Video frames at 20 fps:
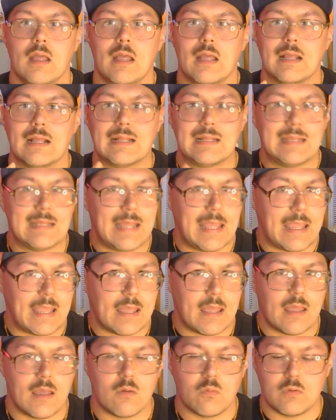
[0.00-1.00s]
Clea,
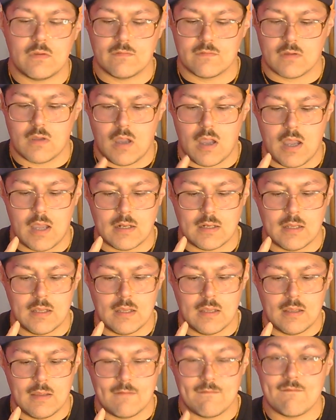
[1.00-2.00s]
we've got
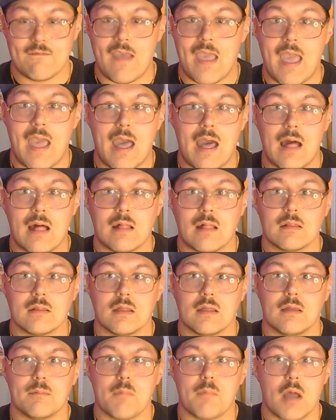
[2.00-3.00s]
Val,
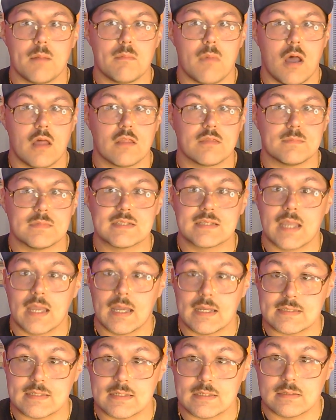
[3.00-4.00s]
Mon Mothma's
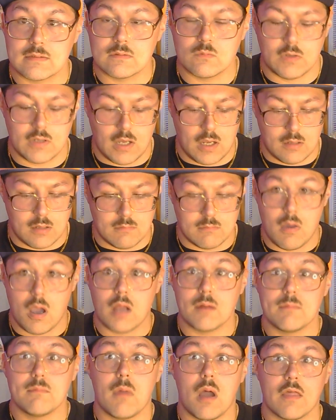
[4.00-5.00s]
cousin. We got
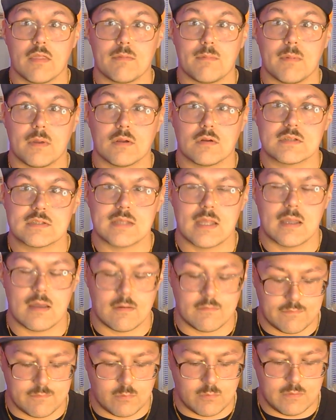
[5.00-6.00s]
Mon Mothma
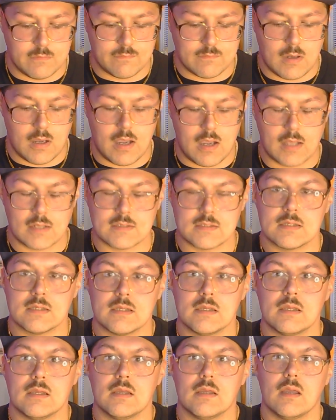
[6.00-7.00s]
herself. We've got
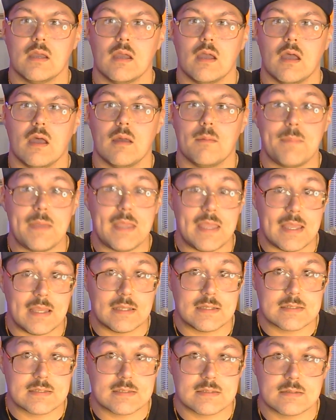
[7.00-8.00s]

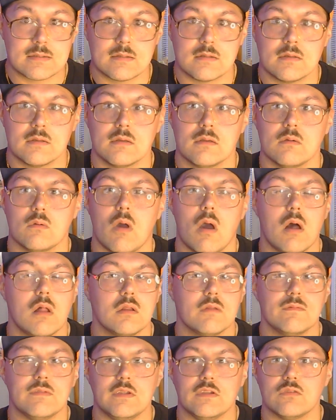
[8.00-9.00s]
Biggs. All
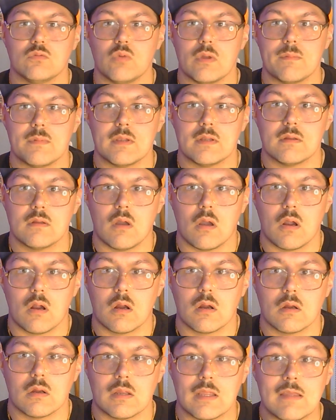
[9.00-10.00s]
of these women
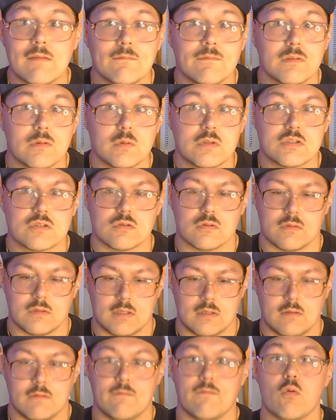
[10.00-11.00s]
are influential.
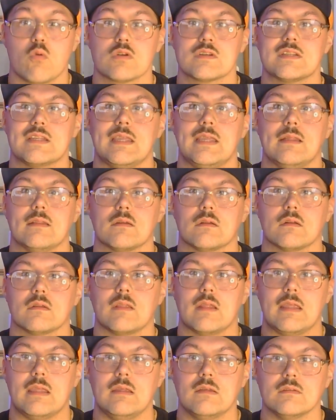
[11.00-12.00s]
The Force healer that
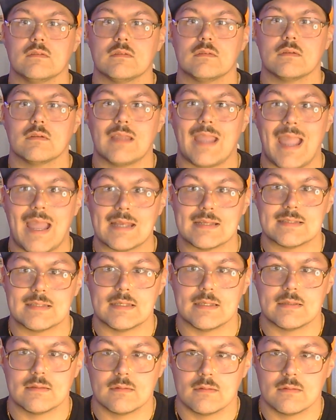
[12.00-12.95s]
heals Cassian.